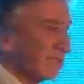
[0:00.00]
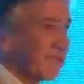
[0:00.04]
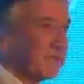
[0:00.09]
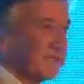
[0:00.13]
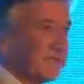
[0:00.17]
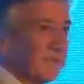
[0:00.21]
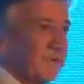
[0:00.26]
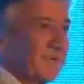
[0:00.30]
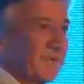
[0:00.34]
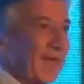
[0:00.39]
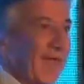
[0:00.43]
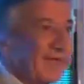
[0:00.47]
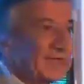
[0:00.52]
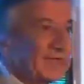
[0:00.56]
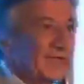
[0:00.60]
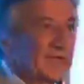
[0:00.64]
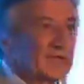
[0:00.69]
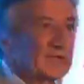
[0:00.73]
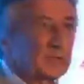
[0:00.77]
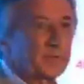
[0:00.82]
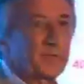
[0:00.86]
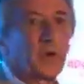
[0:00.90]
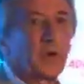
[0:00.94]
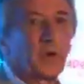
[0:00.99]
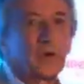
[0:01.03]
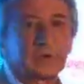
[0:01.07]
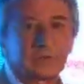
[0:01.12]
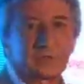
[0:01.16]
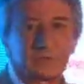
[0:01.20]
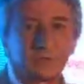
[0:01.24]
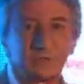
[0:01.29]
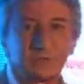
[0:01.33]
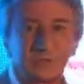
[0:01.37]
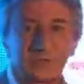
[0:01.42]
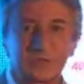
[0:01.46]
as from access
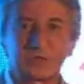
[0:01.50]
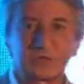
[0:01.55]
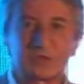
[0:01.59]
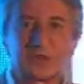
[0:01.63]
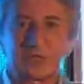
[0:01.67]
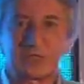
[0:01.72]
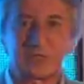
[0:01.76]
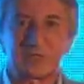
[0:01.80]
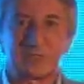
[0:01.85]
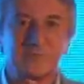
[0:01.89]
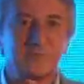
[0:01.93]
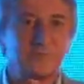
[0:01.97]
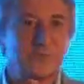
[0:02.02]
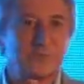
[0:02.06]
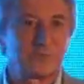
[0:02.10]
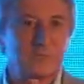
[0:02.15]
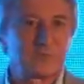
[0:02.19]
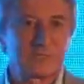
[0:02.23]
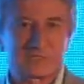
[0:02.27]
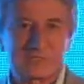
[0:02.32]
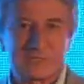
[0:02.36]
points that would be shared computers,